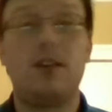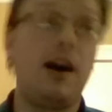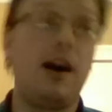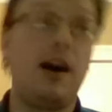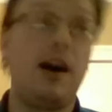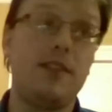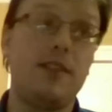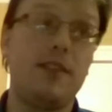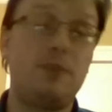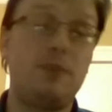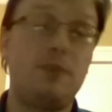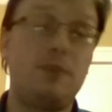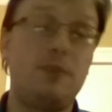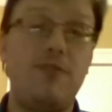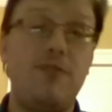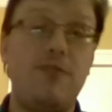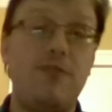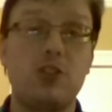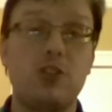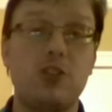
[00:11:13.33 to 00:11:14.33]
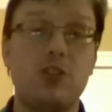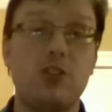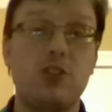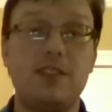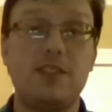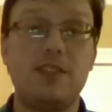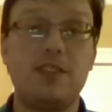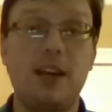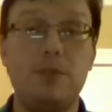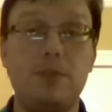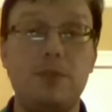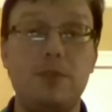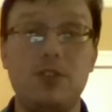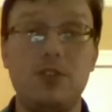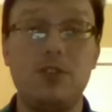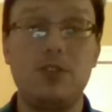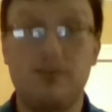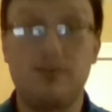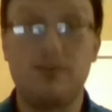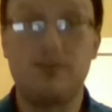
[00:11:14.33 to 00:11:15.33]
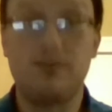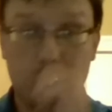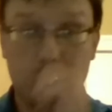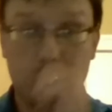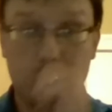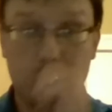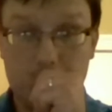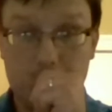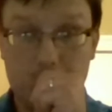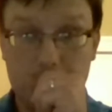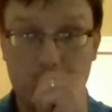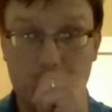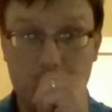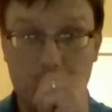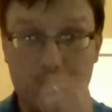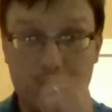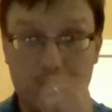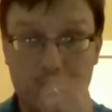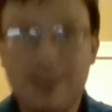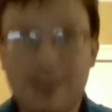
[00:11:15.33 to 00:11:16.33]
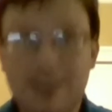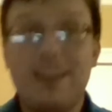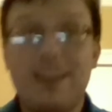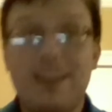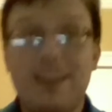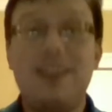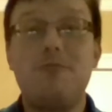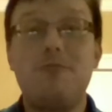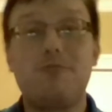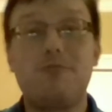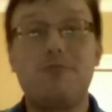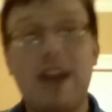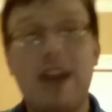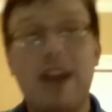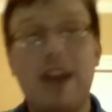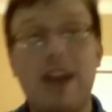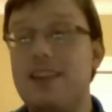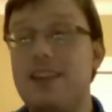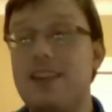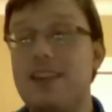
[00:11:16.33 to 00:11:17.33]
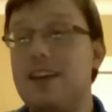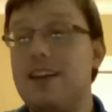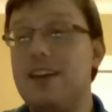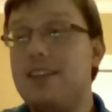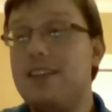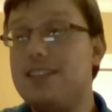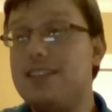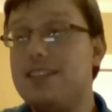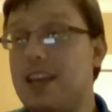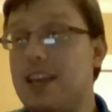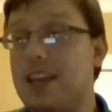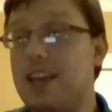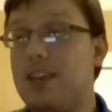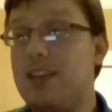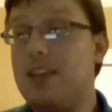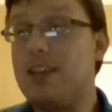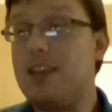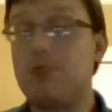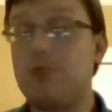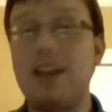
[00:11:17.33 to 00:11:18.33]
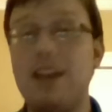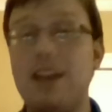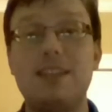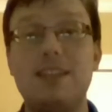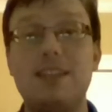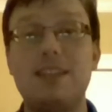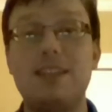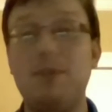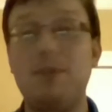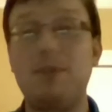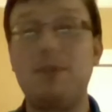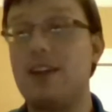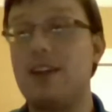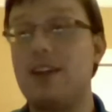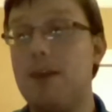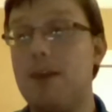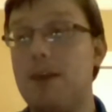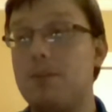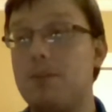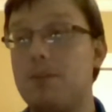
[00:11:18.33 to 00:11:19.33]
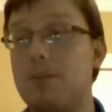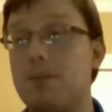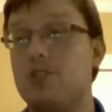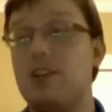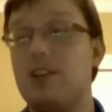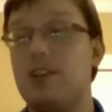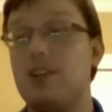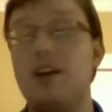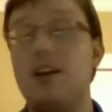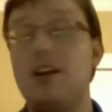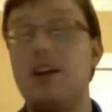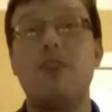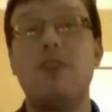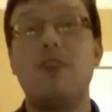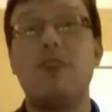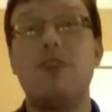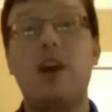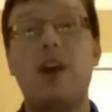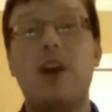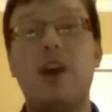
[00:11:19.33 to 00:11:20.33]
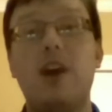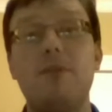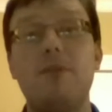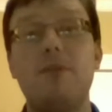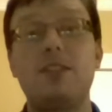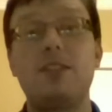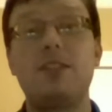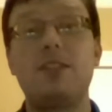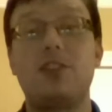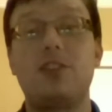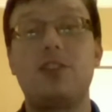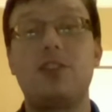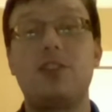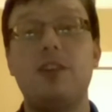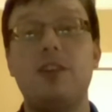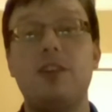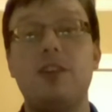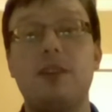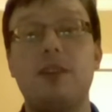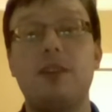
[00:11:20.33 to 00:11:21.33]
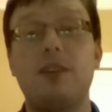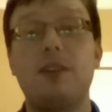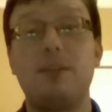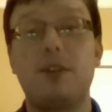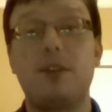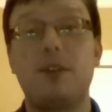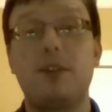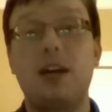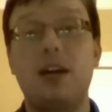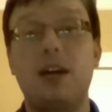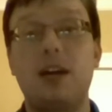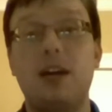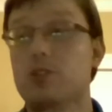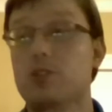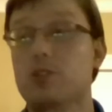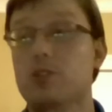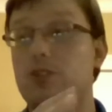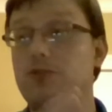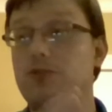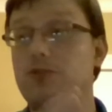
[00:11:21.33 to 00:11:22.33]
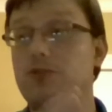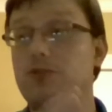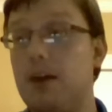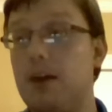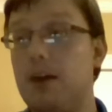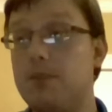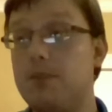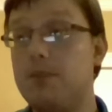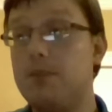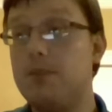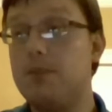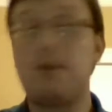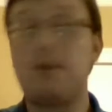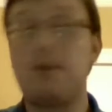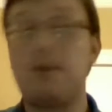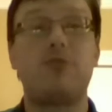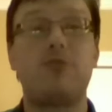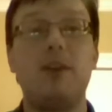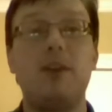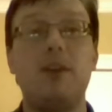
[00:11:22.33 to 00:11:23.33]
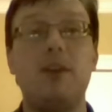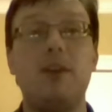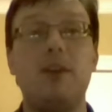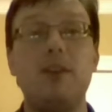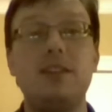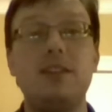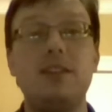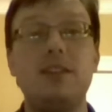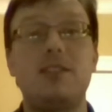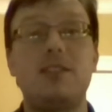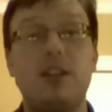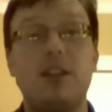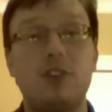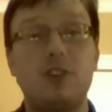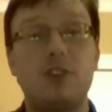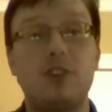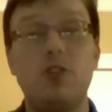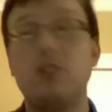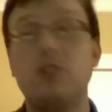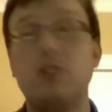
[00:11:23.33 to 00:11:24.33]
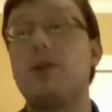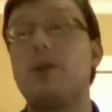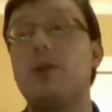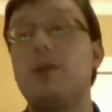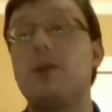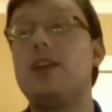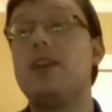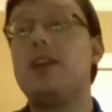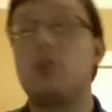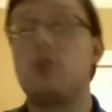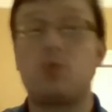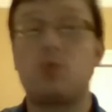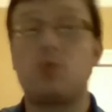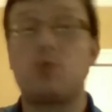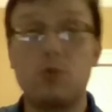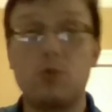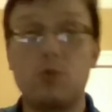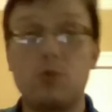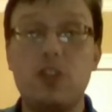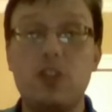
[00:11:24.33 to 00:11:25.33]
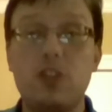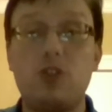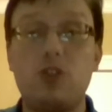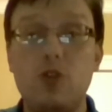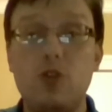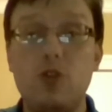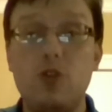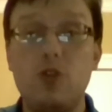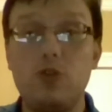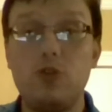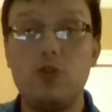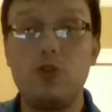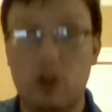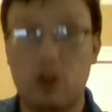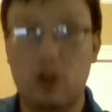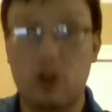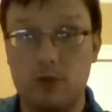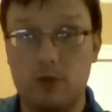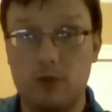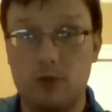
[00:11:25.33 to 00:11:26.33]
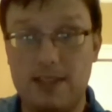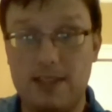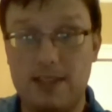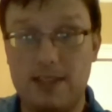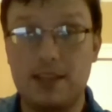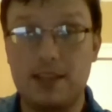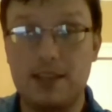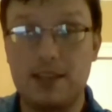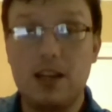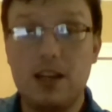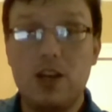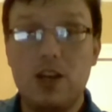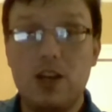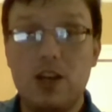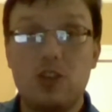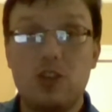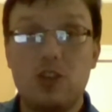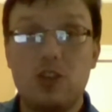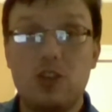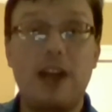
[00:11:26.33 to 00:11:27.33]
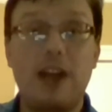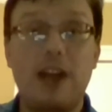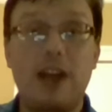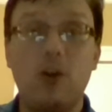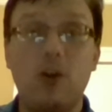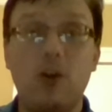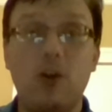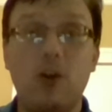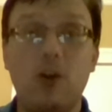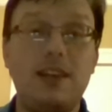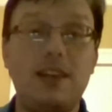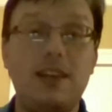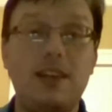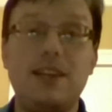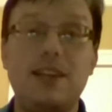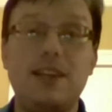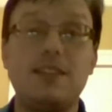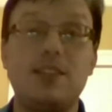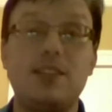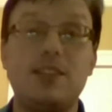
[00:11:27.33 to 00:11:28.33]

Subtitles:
the speed figure service I'm using, he ran similar numbers from the Saratoga. He ran similar numbers from his Saratoga race through his 2-turn races. So I don't think he's going